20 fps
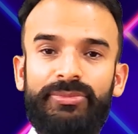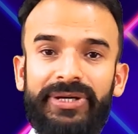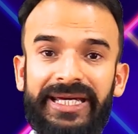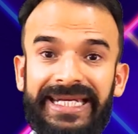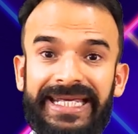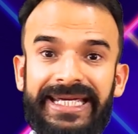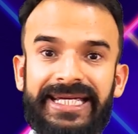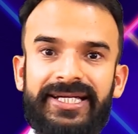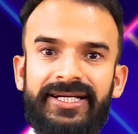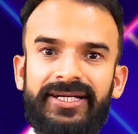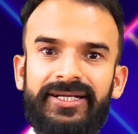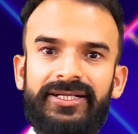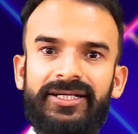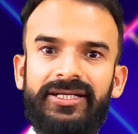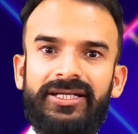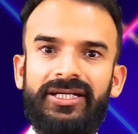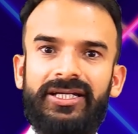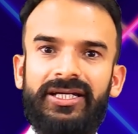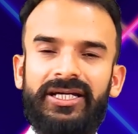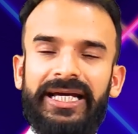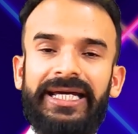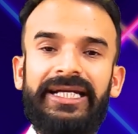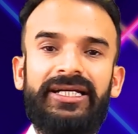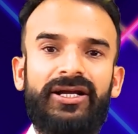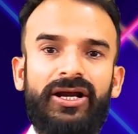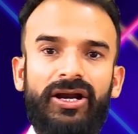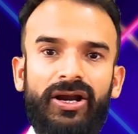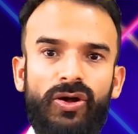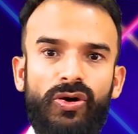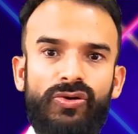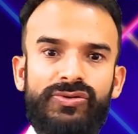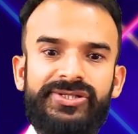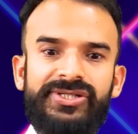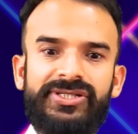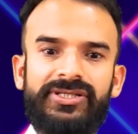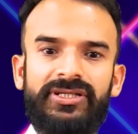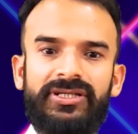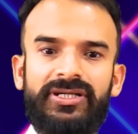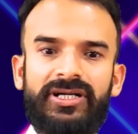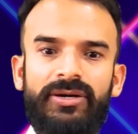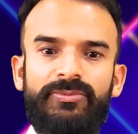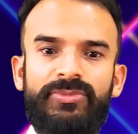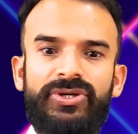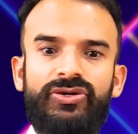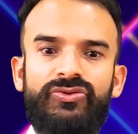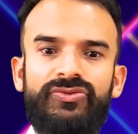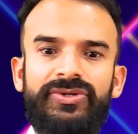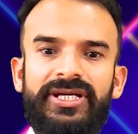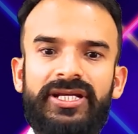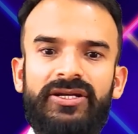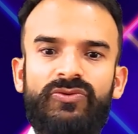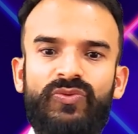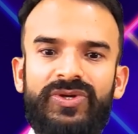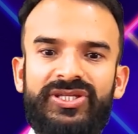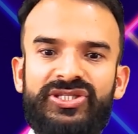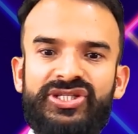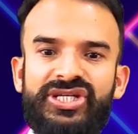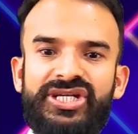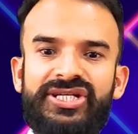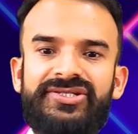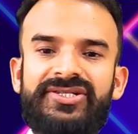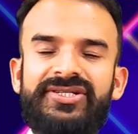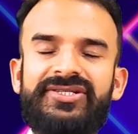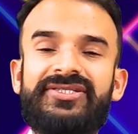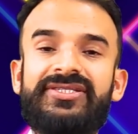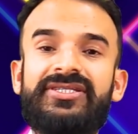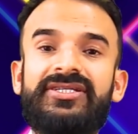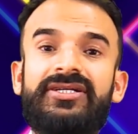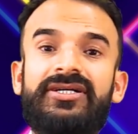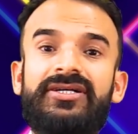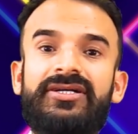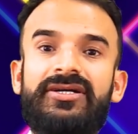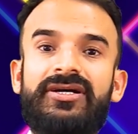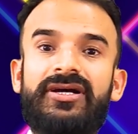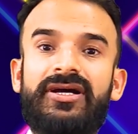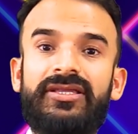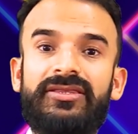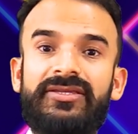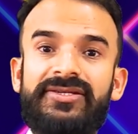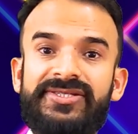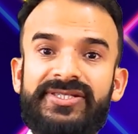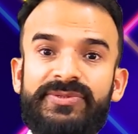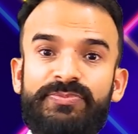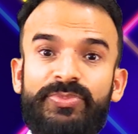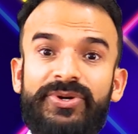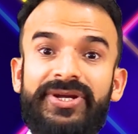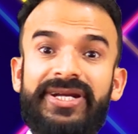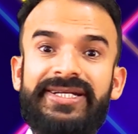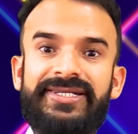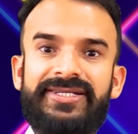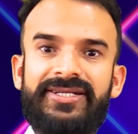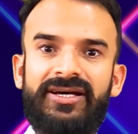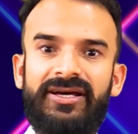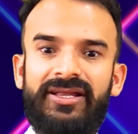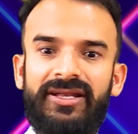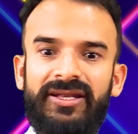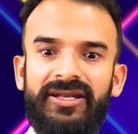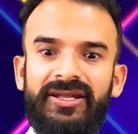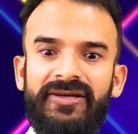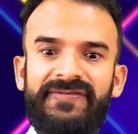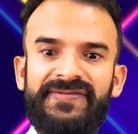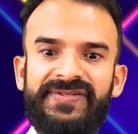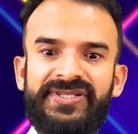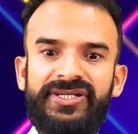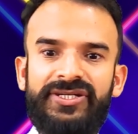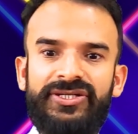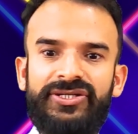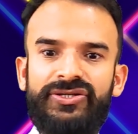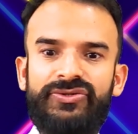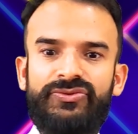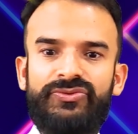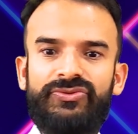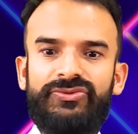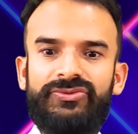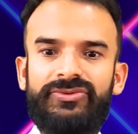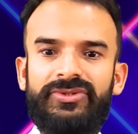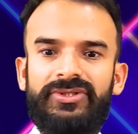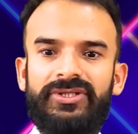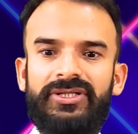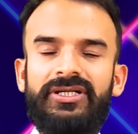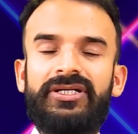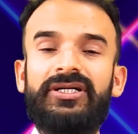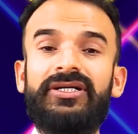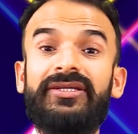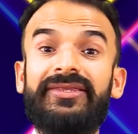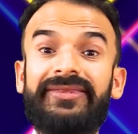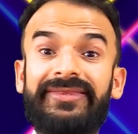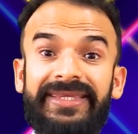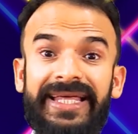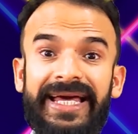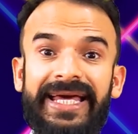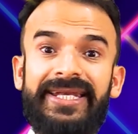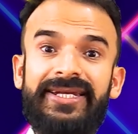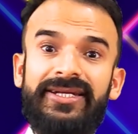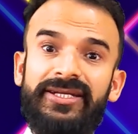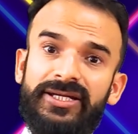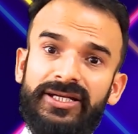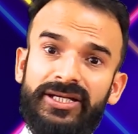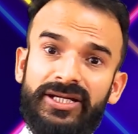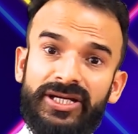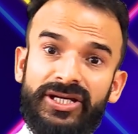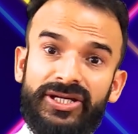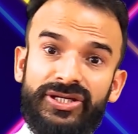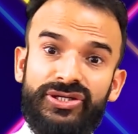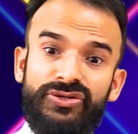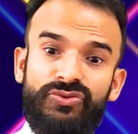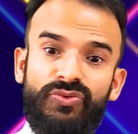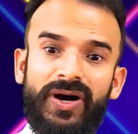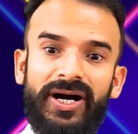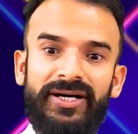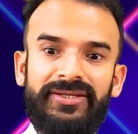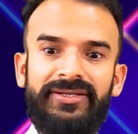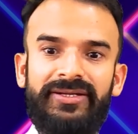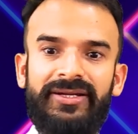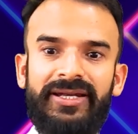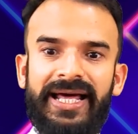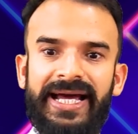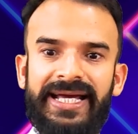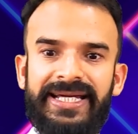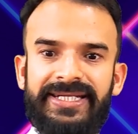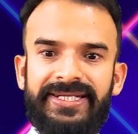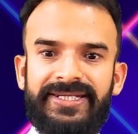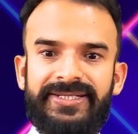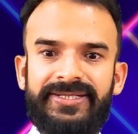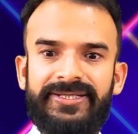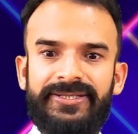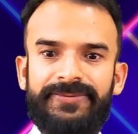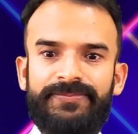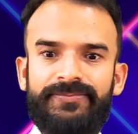meaning in close communion with Jesus, the Spirit lives in you. Then you are the light.